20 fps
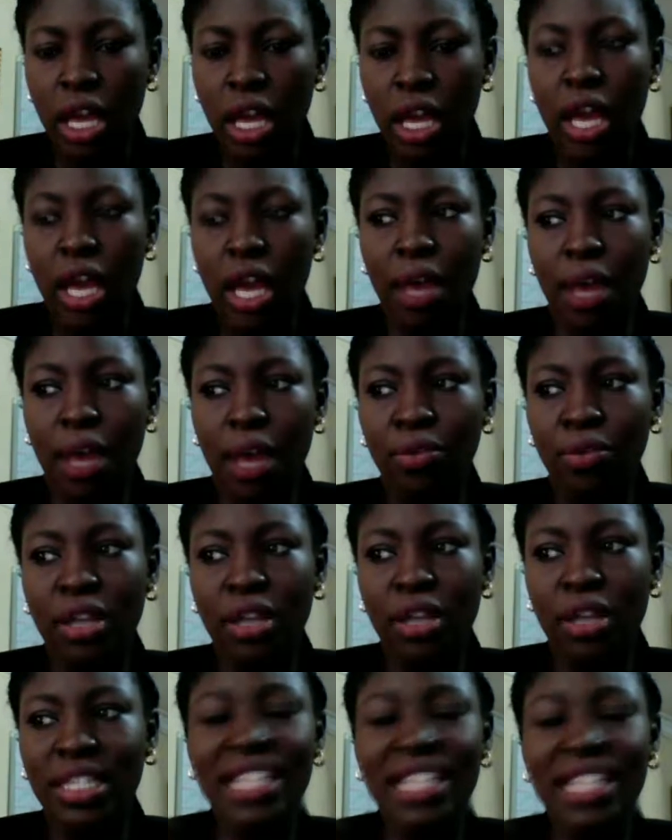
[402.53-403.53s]
I'm
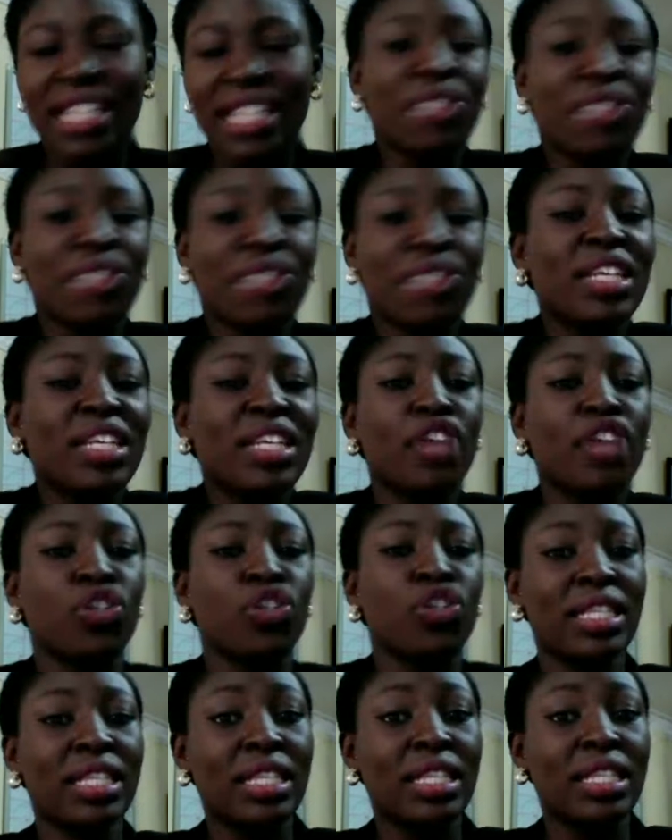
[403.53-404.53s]
not necessarily saying you
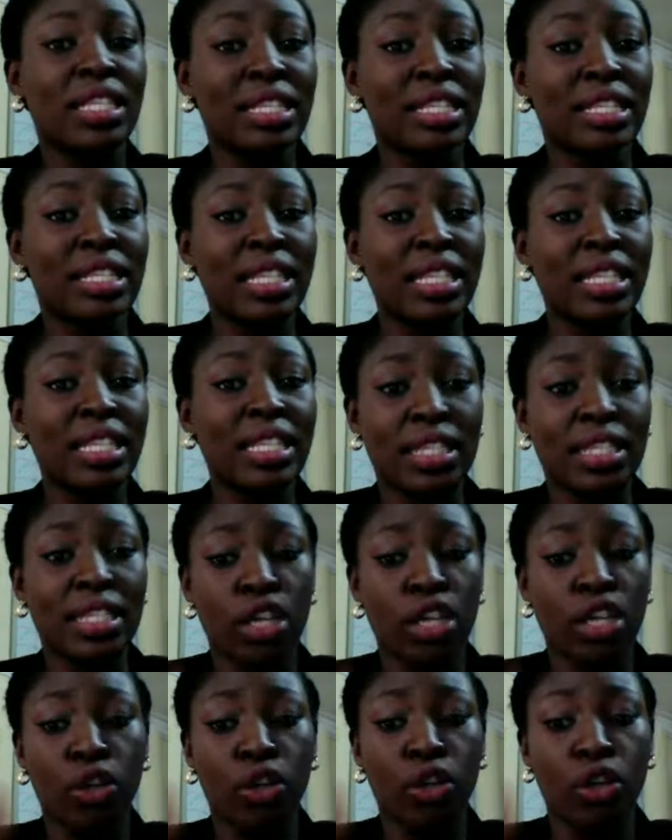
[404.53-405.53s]
should sit
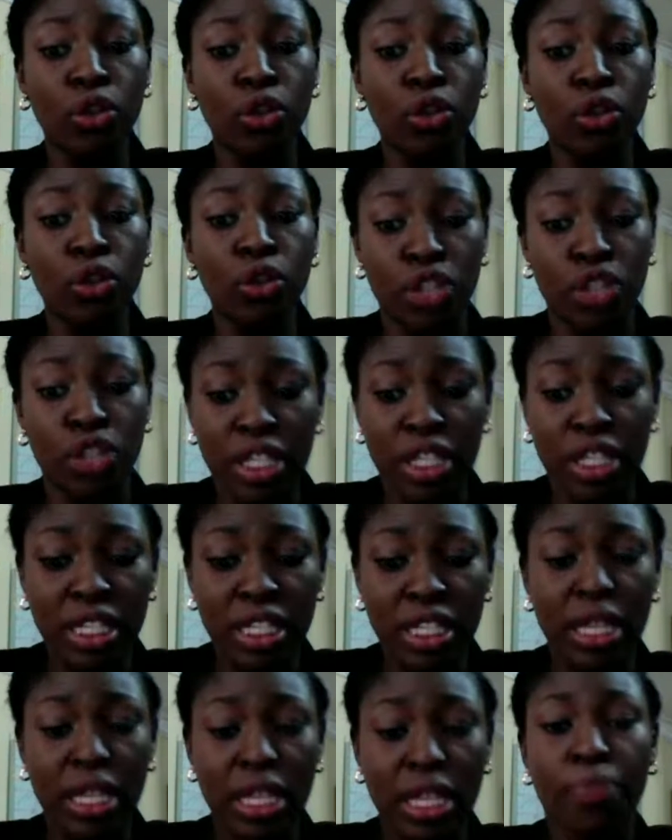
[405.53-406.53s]
glued to your
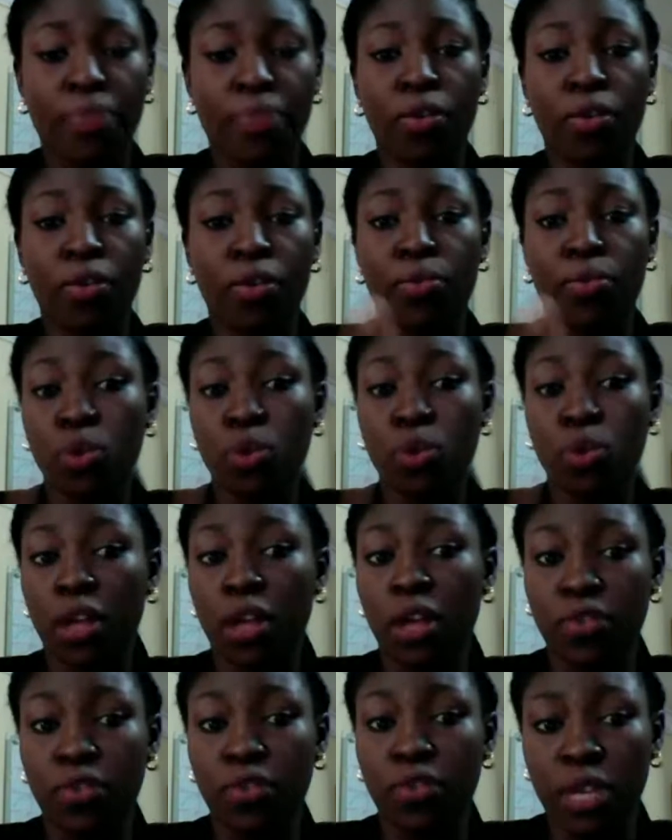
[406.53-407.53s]
system from
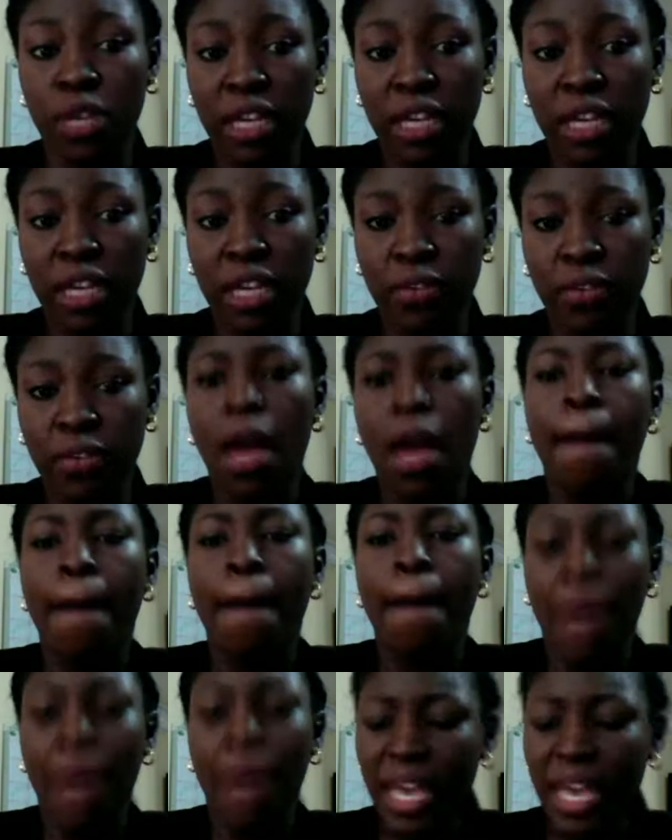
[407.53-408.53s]
12 to 11,
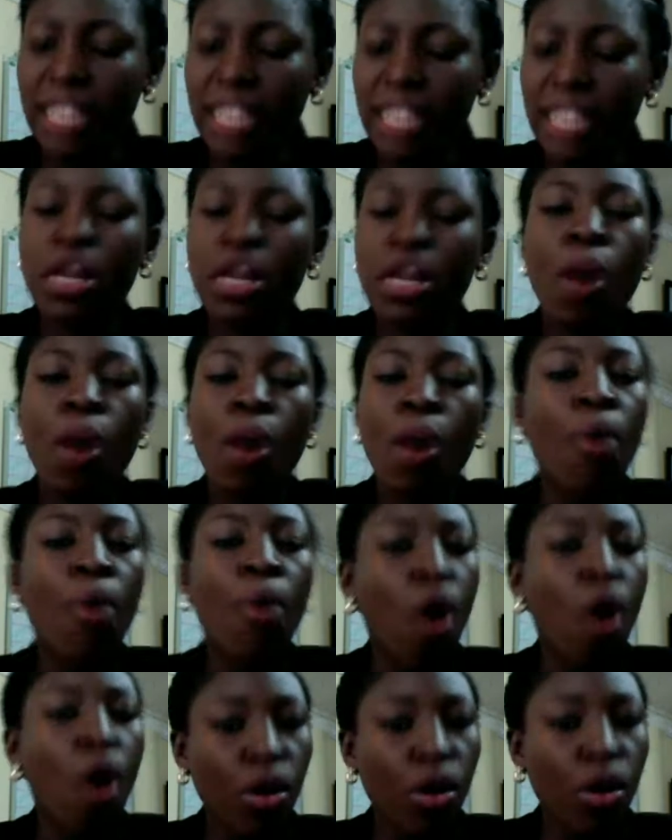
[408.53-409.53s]
but it's
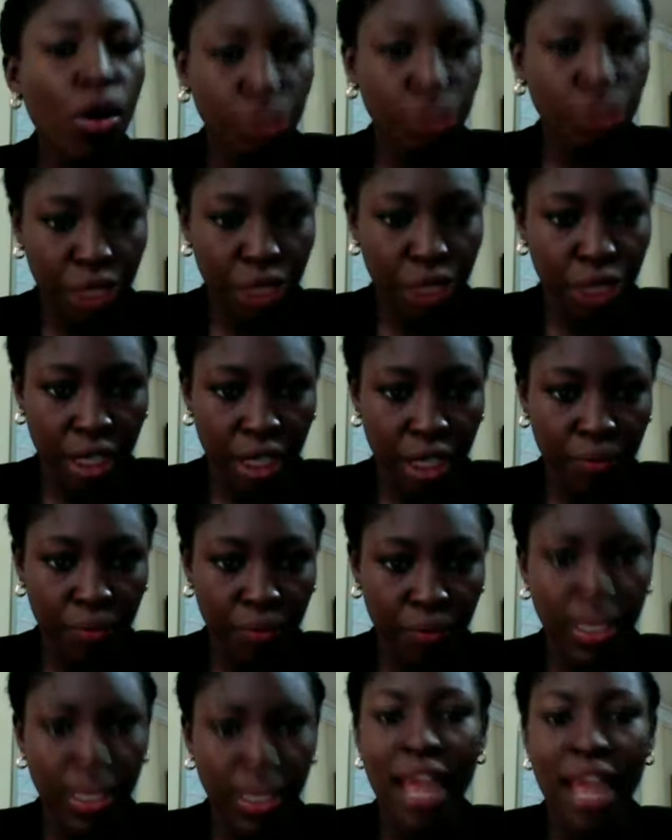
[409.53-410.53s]
compulsory
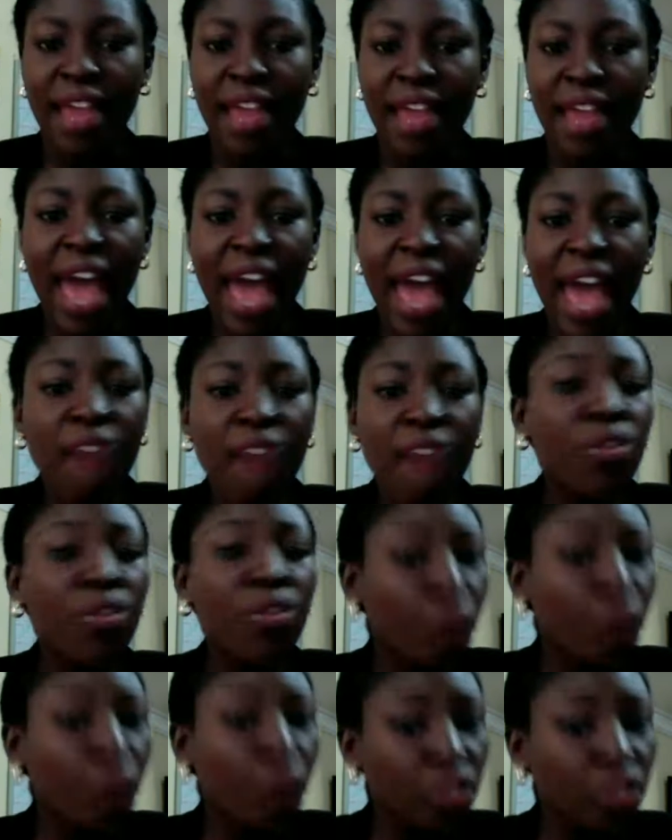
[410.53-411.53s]
that every
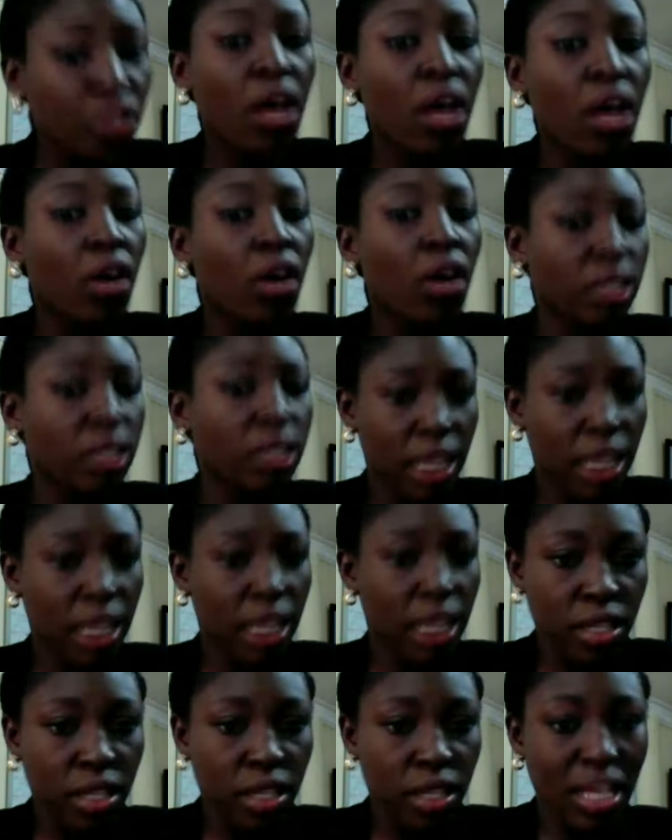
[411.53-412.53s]
regional
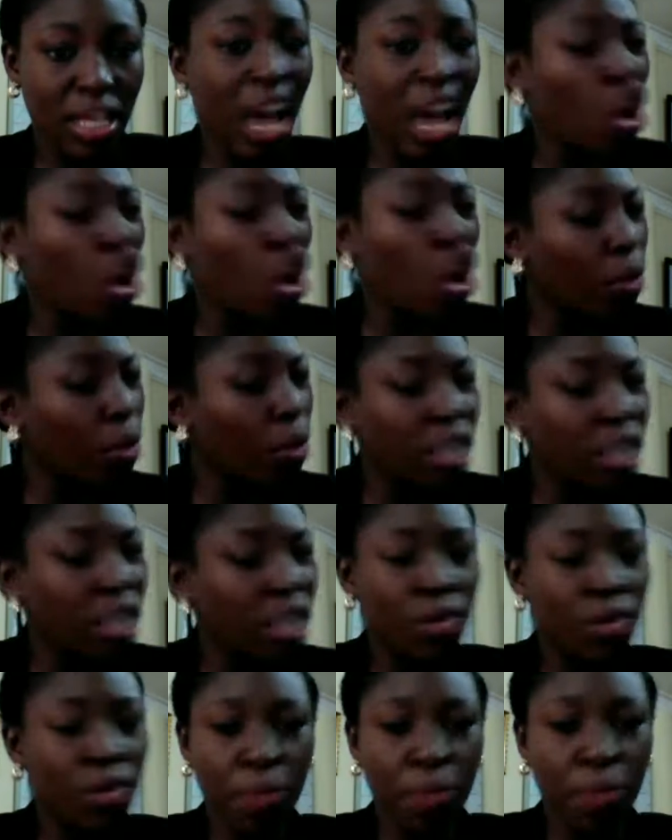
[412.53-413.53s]
coordinators and community
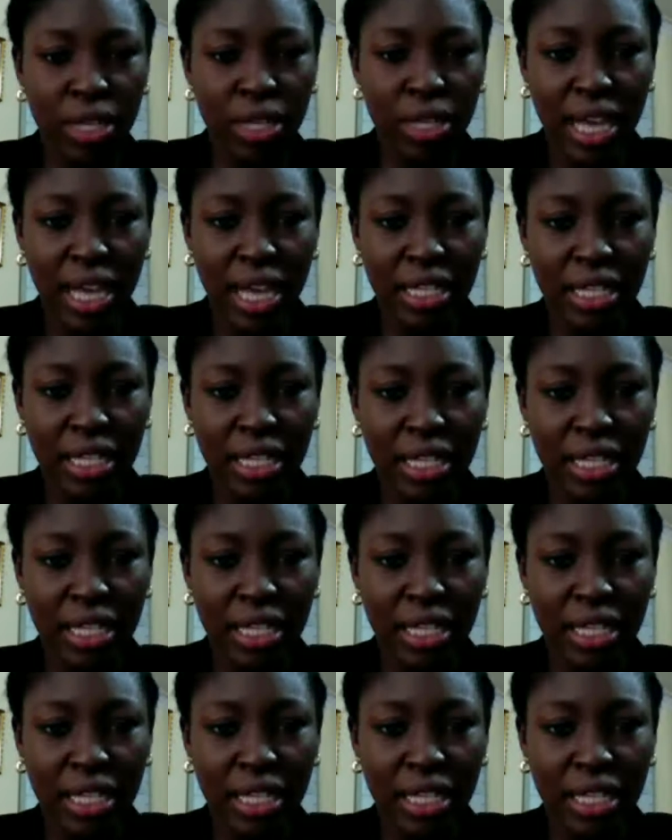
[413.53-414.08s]
reporters,